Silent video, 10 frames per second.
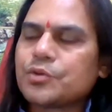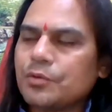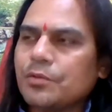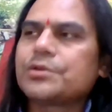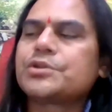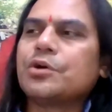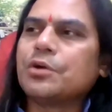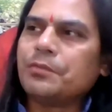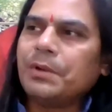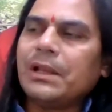So
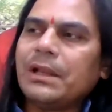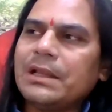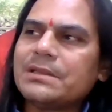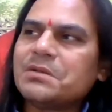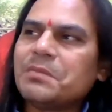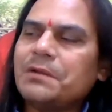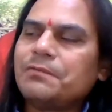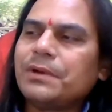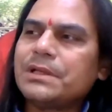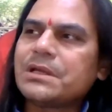sound will enhance the
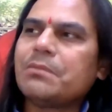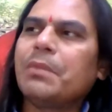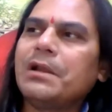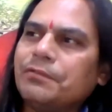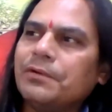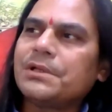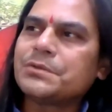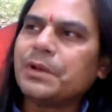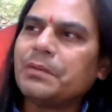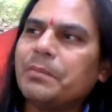mindfulness, and
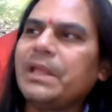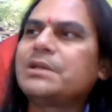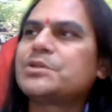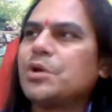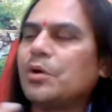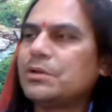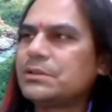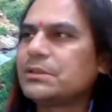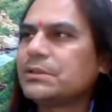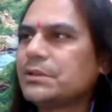mindfulness will make
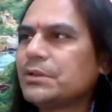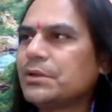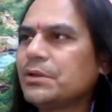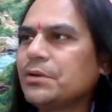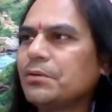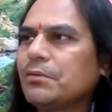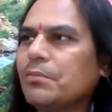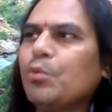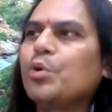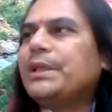sound
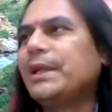more